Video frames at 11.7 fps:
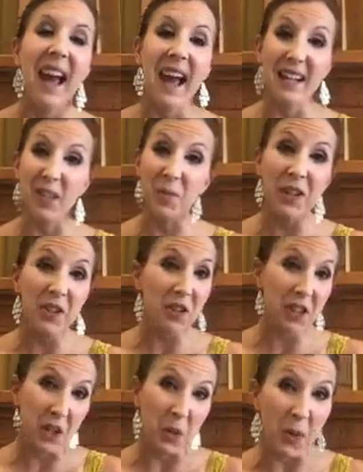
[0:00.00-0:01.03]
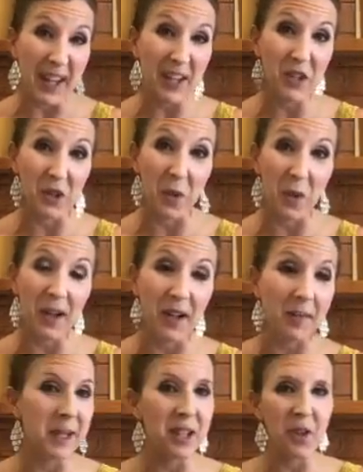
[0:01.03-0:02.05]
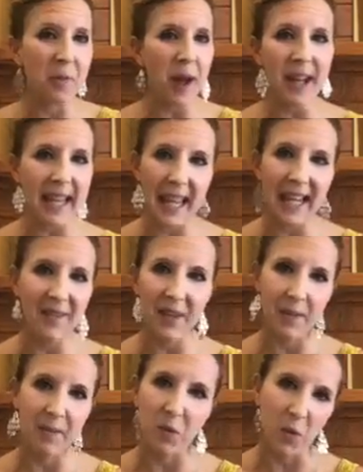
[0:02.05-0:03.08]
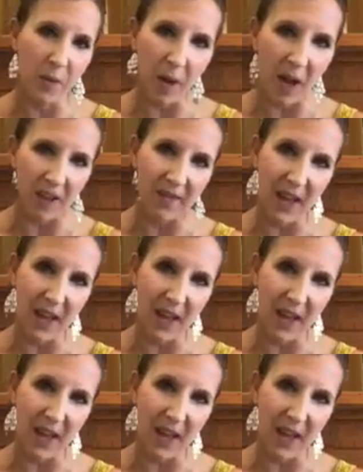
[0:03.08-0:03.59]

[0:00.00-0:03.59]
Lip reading: And it's really just going to waste your oil because your body can't even absorb all of